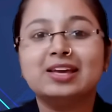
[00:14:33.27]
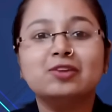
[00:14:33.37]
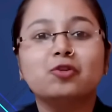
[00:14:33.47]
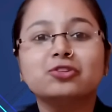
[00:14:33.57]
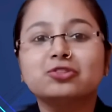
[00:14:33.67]
He
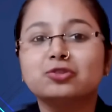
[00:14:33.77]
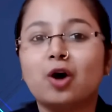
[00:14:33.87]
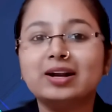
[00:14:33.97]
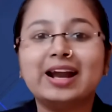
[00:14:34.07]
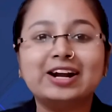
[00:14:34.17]
was
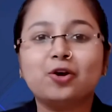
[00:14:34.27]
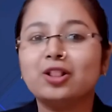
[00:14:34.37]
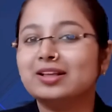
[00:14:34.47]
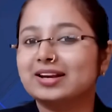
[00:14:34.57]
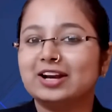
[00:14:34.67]
not at
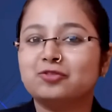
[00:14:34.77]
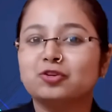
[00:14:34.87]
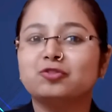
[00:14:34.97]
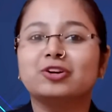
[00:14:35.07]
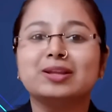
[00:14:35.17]
all
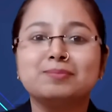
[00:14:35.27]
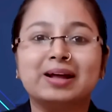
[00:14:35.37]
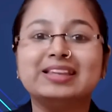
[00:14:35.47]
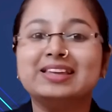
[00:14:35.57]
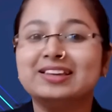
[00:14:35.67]
grateful for the
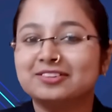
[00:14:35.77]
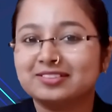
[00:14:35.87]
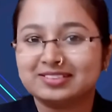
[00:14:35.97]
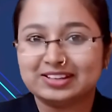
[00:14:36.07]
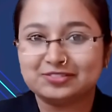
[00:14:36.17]
money he
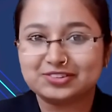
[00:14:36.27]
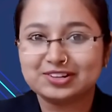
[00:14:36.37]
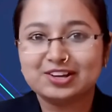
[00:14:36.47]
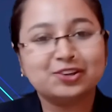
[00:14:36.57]
received.